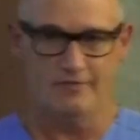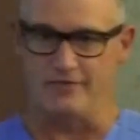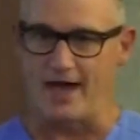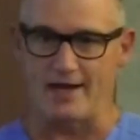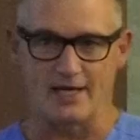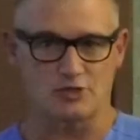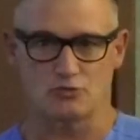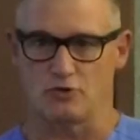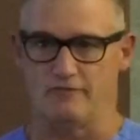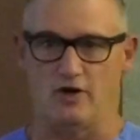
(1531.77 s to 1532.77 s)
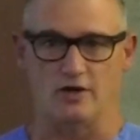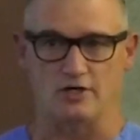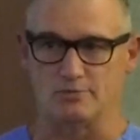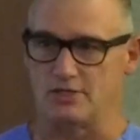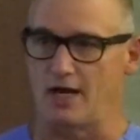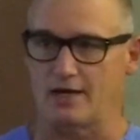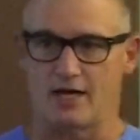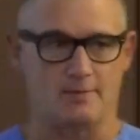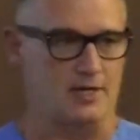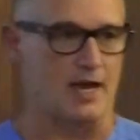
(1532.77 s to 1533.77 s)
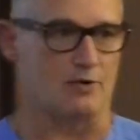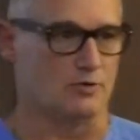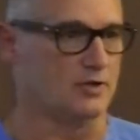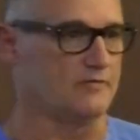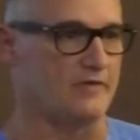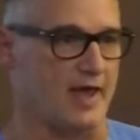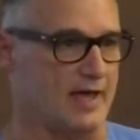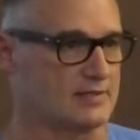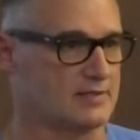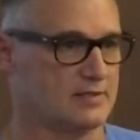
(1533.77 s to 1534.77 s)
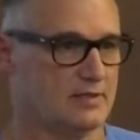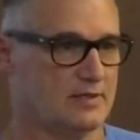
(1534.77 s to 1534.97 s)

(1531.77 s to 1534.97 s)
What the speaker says: that expiratory volume is not coming out really fast.